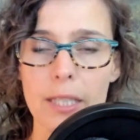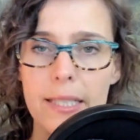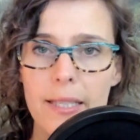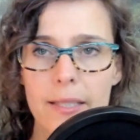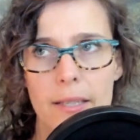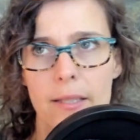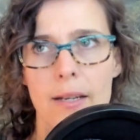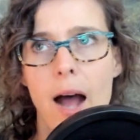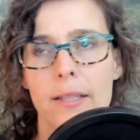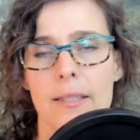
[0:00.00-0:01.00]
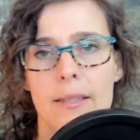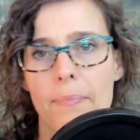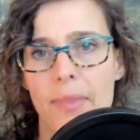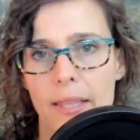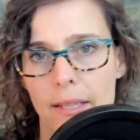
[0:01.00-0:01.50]
is this is not
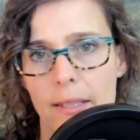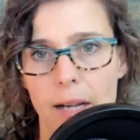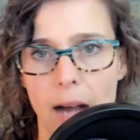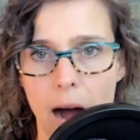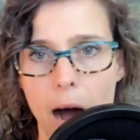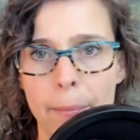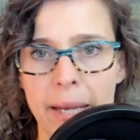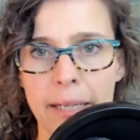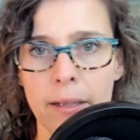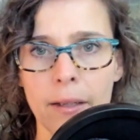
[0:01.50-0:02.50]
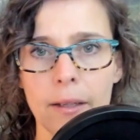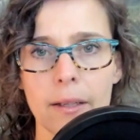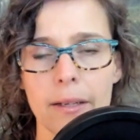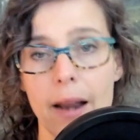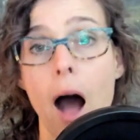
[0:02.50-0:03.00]
something that's a common
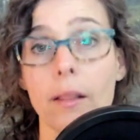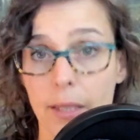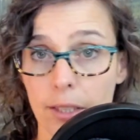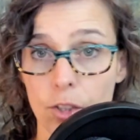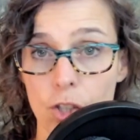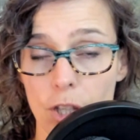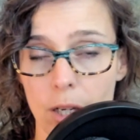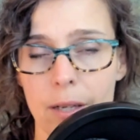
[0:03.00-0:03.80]
knowledge.